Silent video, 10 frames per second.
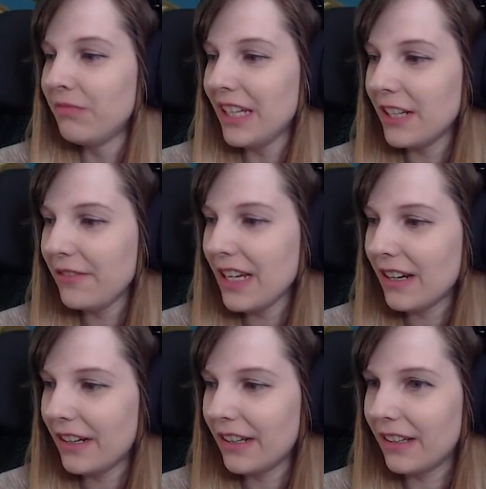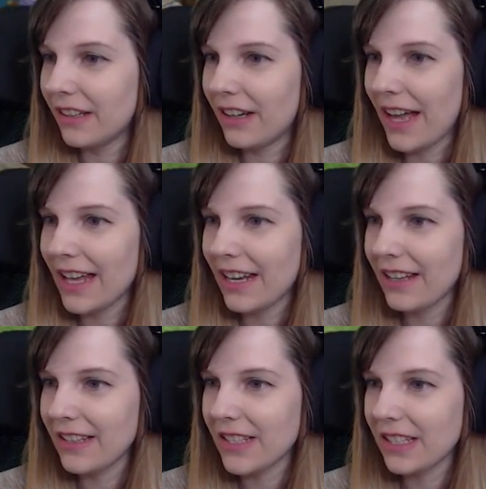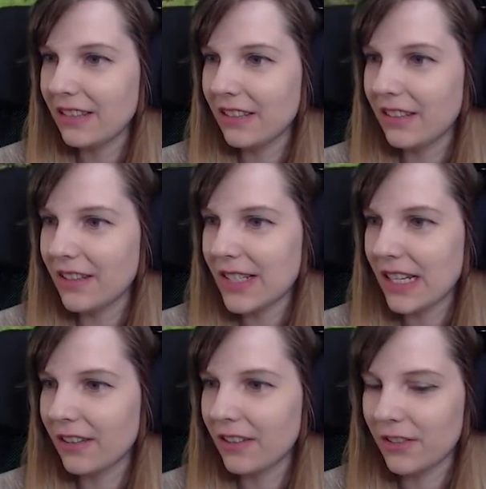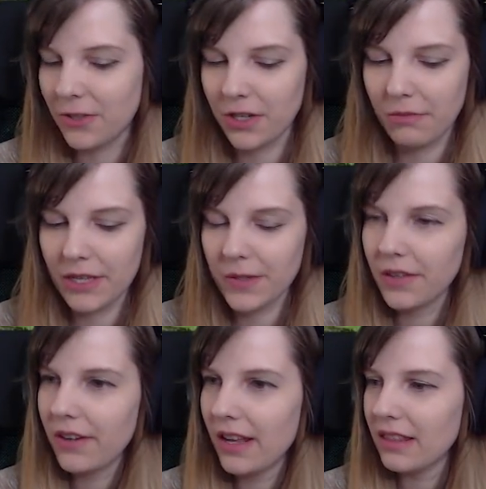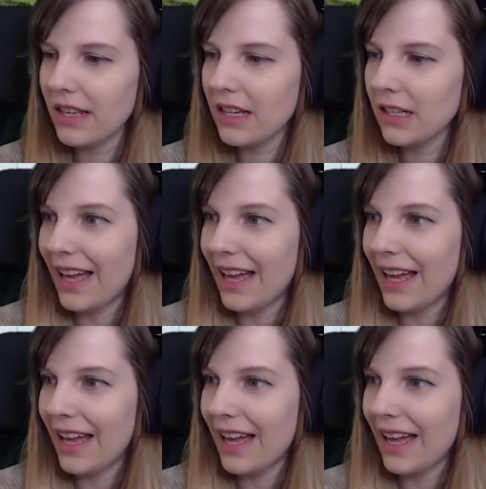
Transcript: Here we are. Uh, Hannah is in the second trimester, I think,